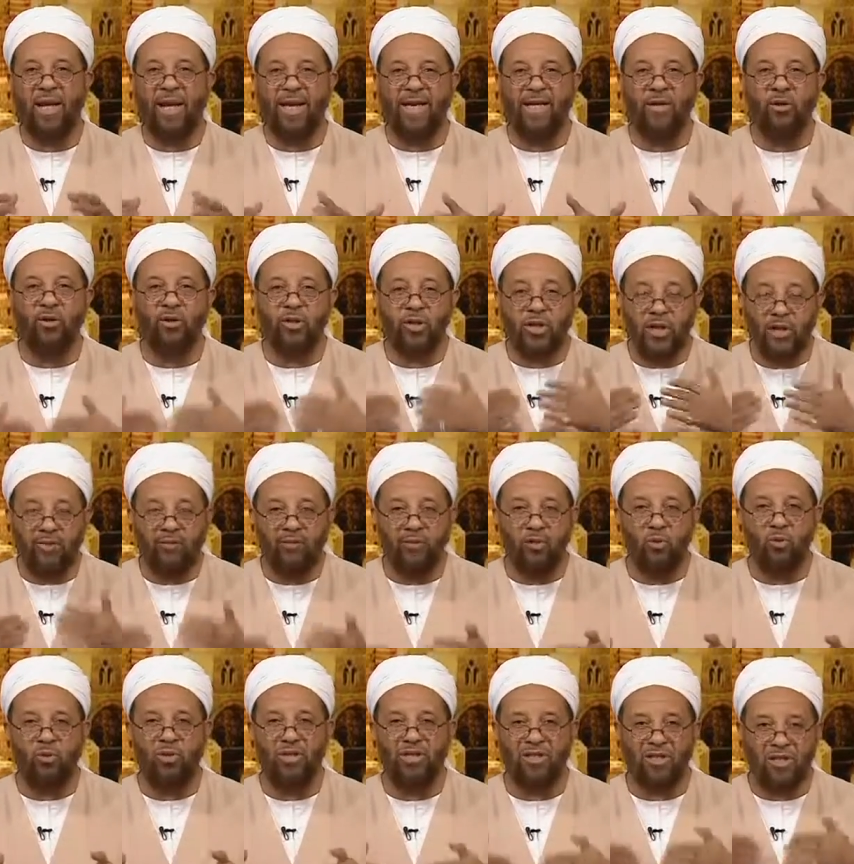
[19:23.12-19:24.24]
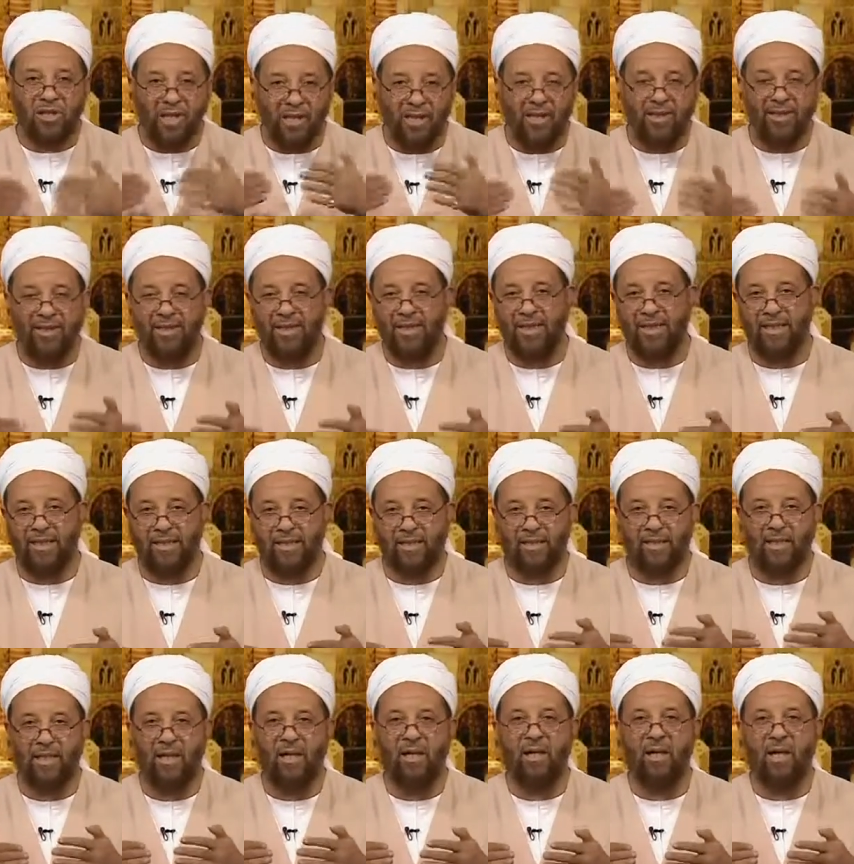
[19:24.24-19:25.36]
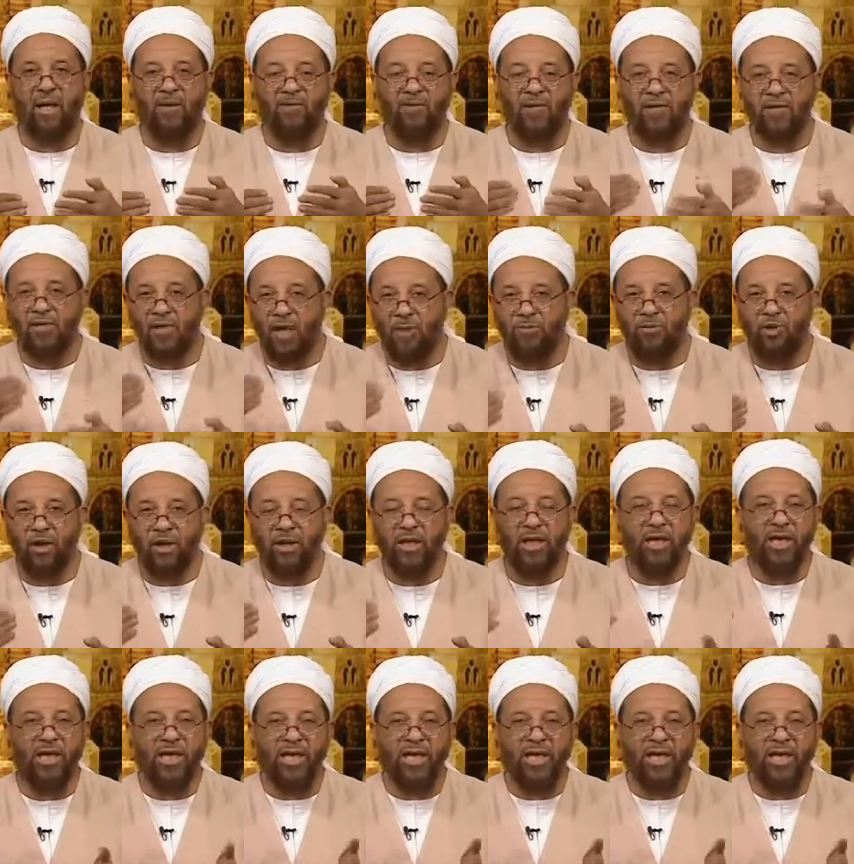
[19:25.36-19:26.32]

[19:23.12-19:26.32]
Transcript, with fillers: and he could give you the subtleties of the subject.